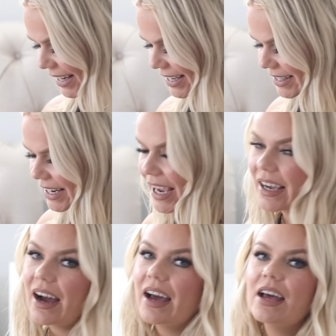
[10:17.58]
like I said, I
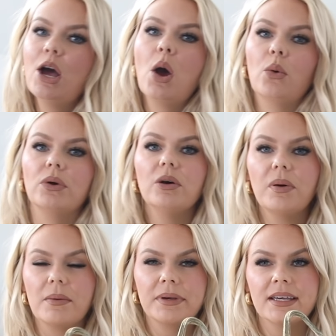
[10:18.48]
got real
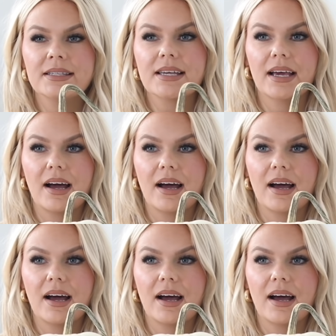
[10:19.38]
pumpkins. I